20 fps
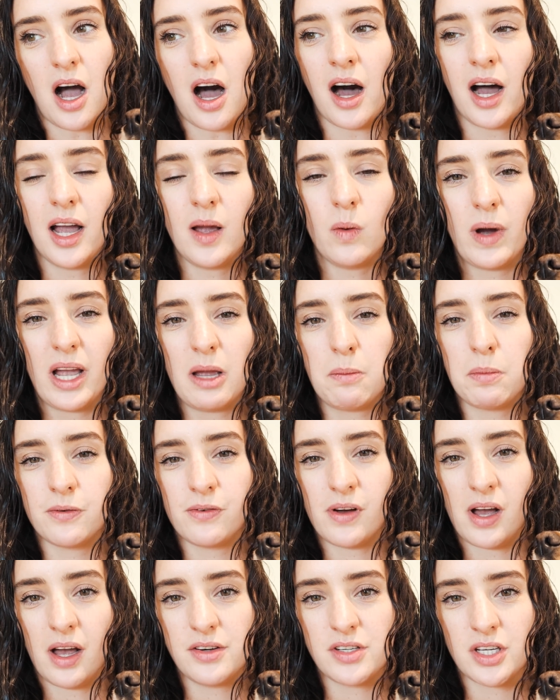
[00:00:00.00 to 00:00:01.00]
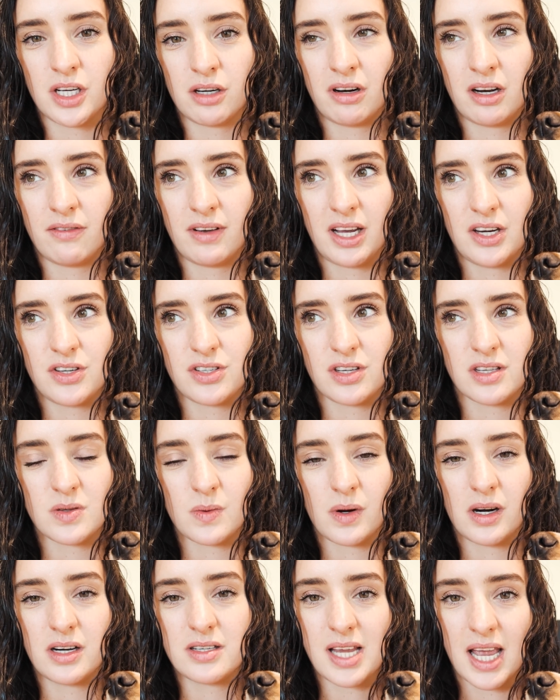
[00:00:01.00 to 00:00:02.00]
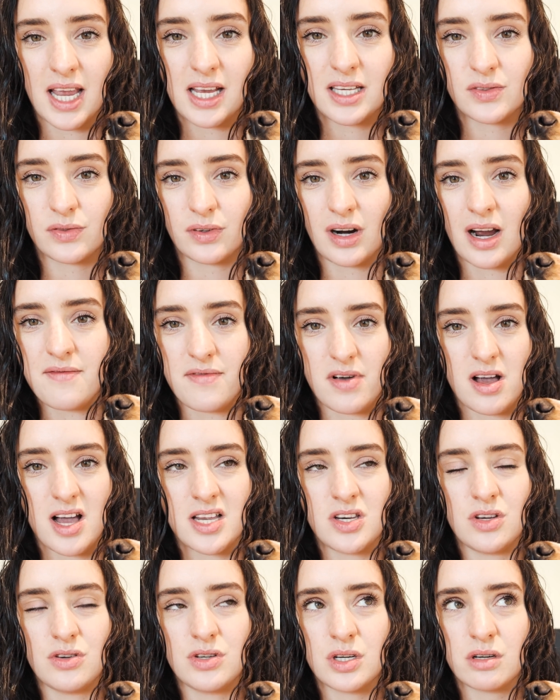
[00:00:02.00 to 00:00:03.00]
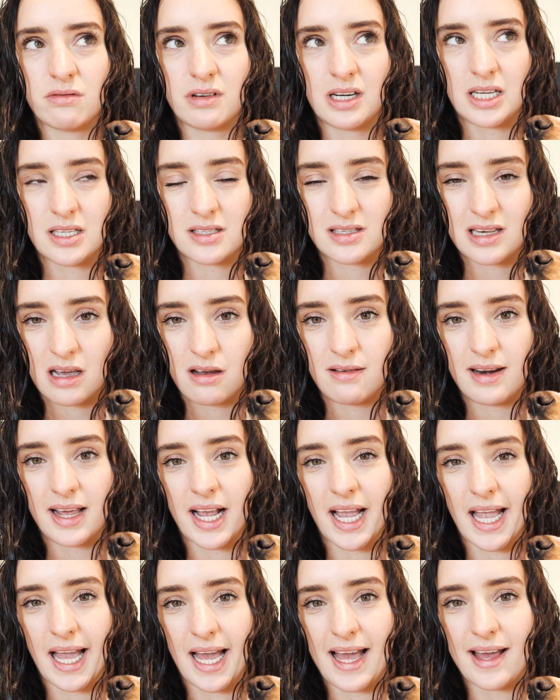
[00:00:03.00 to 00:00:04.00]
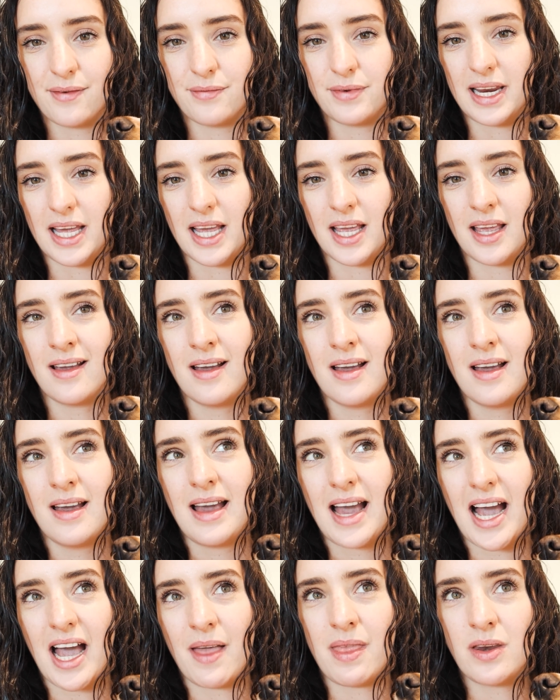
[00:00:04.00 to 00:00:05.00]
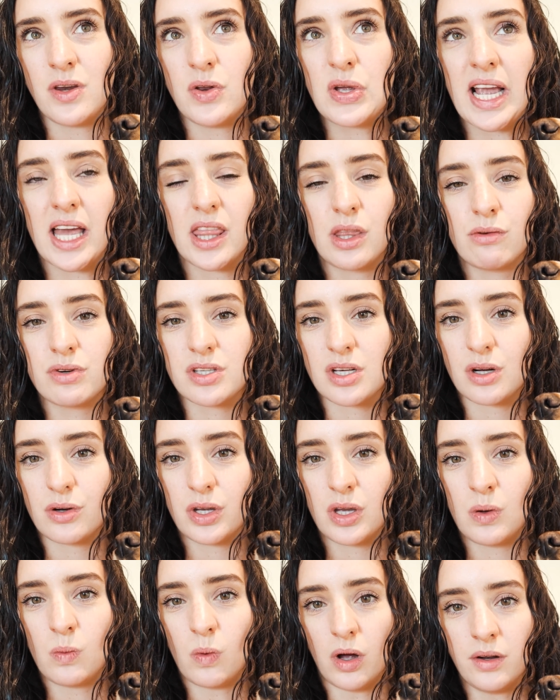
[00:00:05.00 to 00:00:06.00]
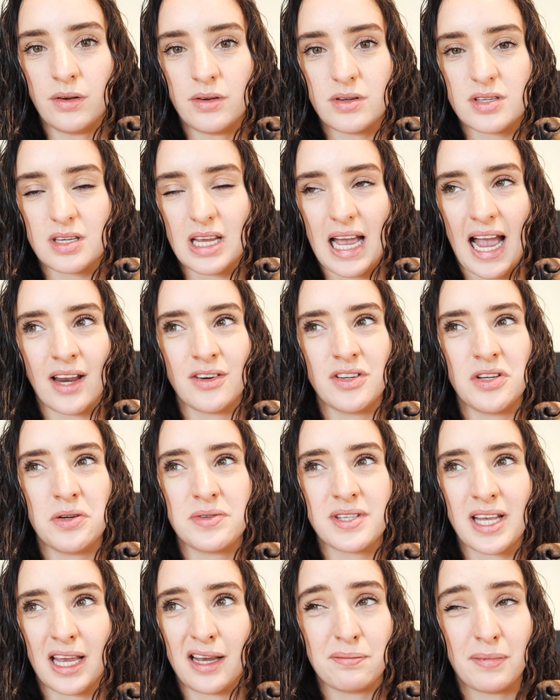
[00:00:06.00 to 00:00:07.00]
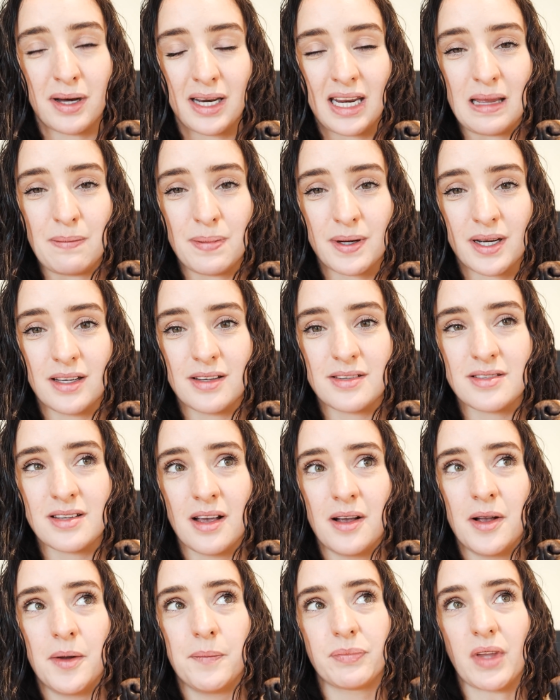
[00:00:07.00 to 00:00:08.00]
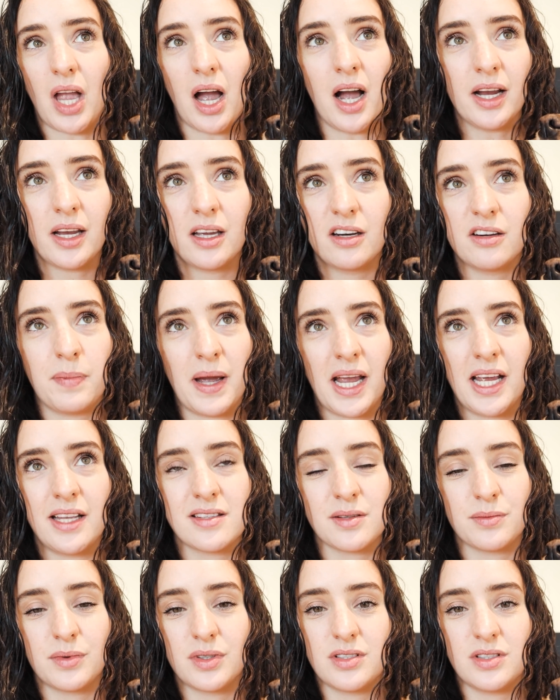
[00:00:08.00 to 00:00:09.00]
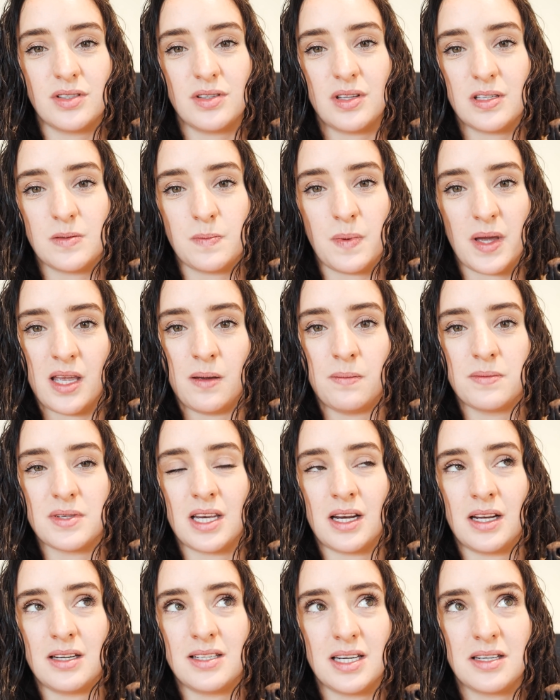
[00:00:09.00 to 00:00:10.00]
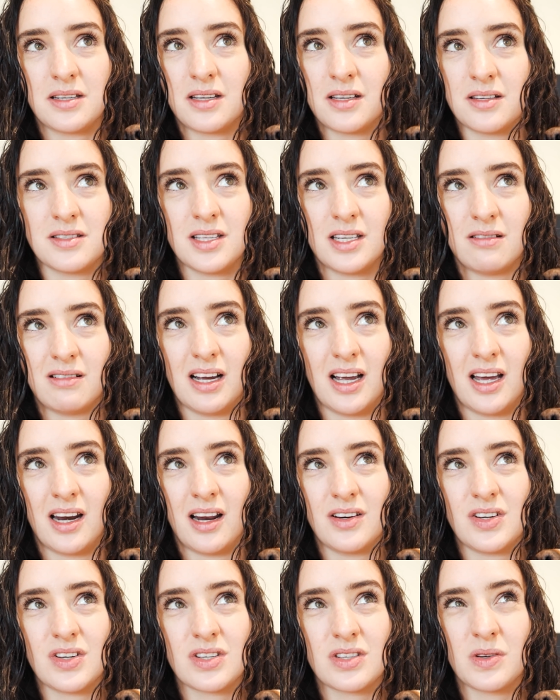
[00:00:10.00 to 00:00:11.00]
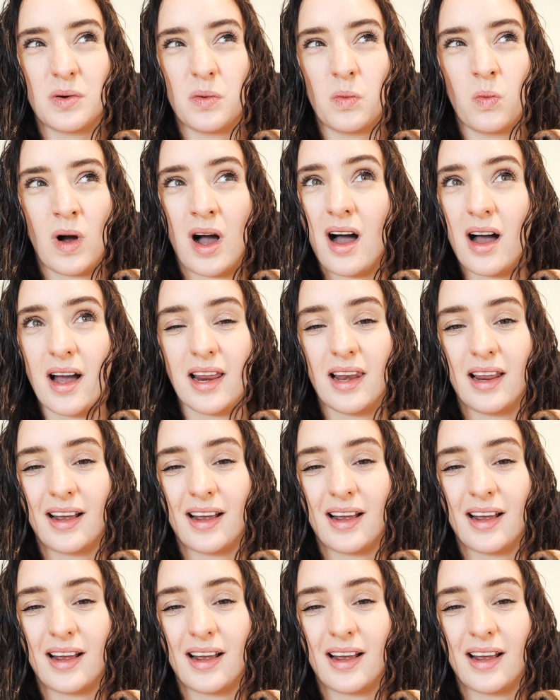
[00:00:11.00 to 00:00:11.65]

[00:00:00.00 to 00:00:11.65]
I way prefer doing renovations where it takes forever and you do it really slowly and carefully, and then you get the result you want and you save money, because I could have paid someone to do those beams and I did consider it, and I just thought, why?